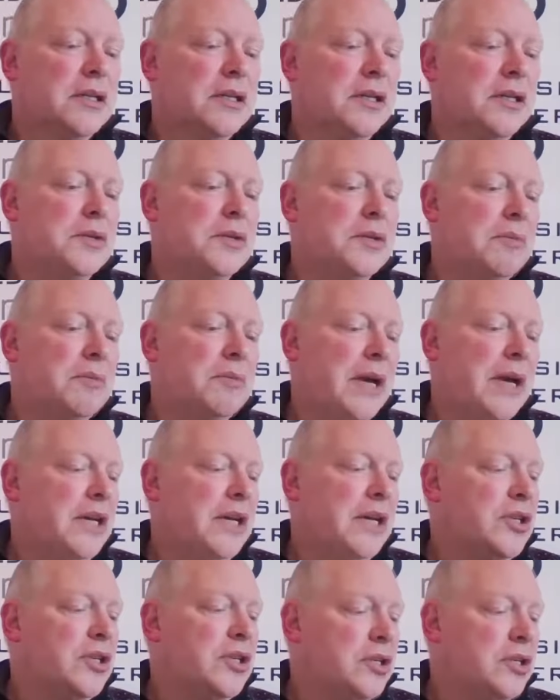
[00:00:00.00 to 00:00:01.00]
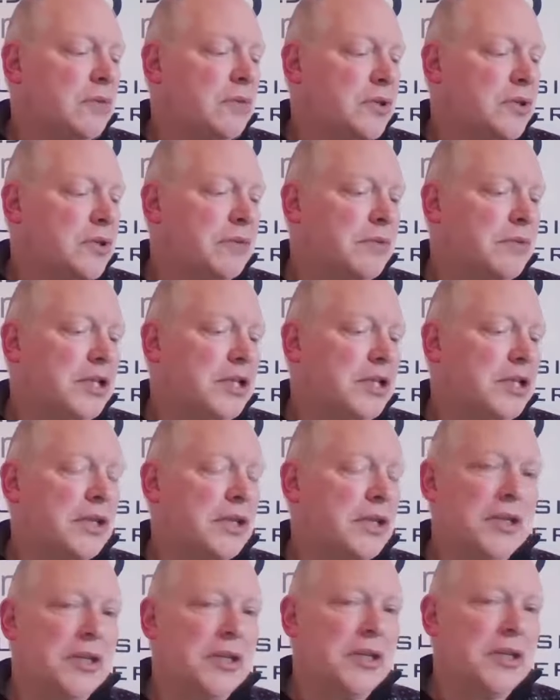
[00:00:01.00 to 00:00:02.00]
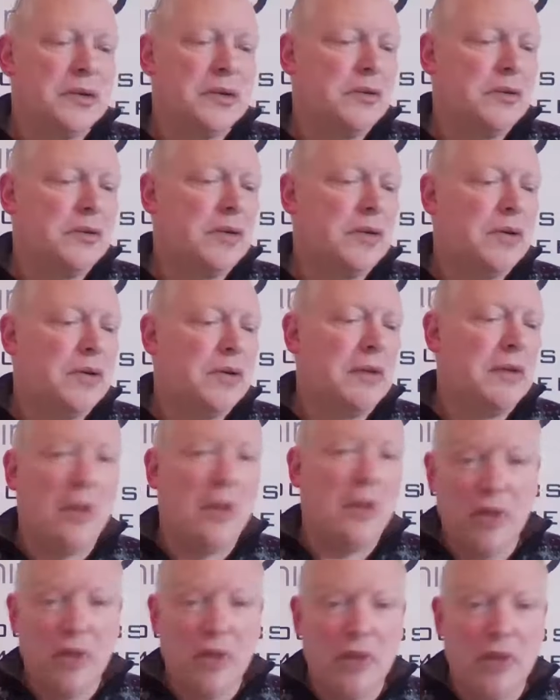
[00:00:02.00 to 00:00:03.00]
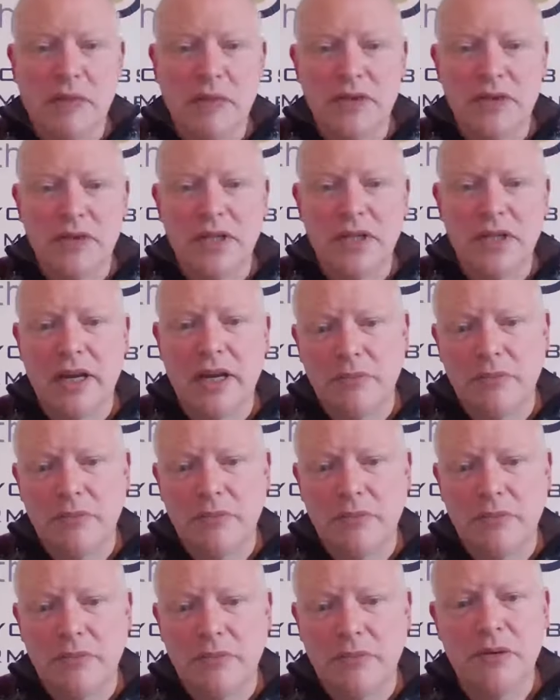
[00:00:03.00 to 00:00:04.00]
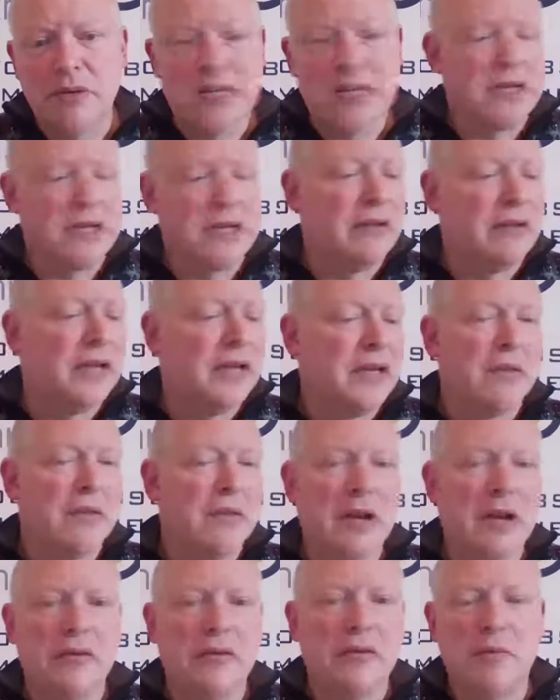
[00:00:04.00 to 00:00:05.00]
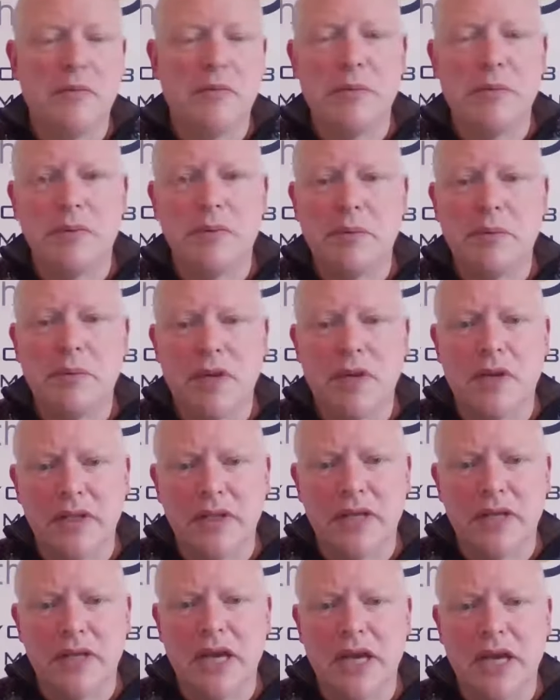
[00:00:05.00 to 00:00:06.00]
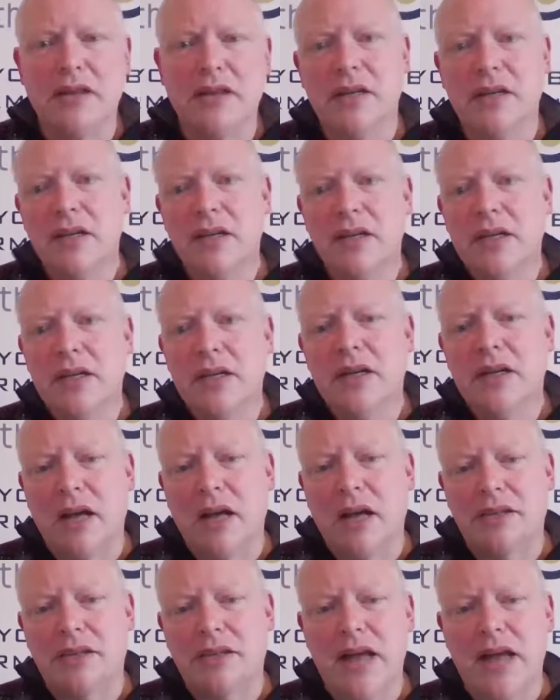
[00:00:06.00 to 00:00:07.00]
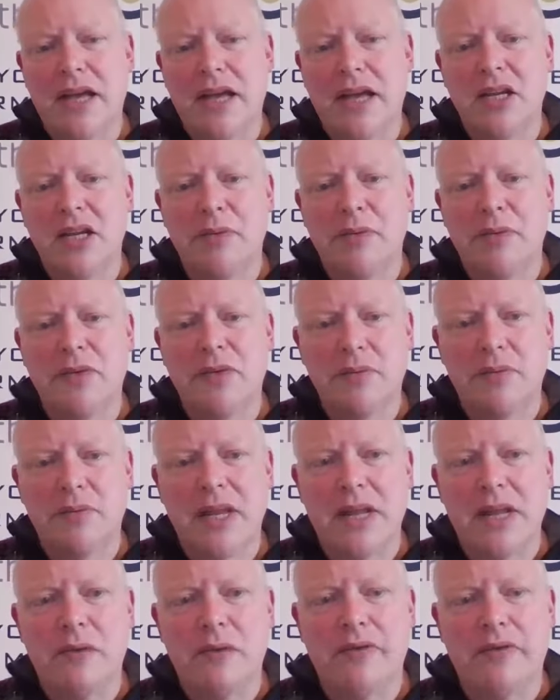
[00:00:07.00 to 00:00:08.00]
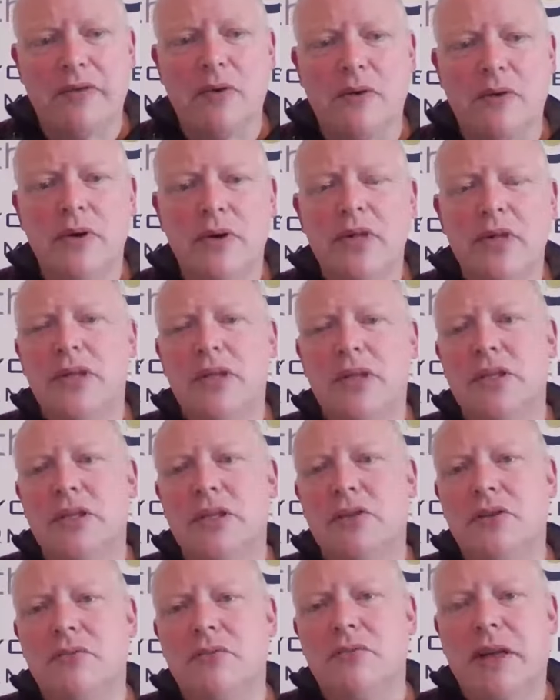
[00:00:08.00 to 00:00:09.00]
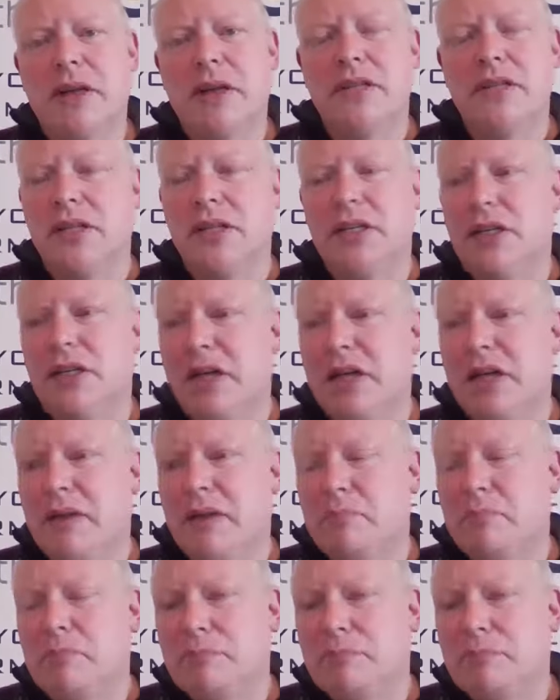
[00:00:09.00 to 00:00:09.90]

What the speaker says: turn to a page. What shall we turn to? I bring it up because today I'm doing this kind of thing. I'm going through people's websites at the end, snagging them. I talked about that before, to basically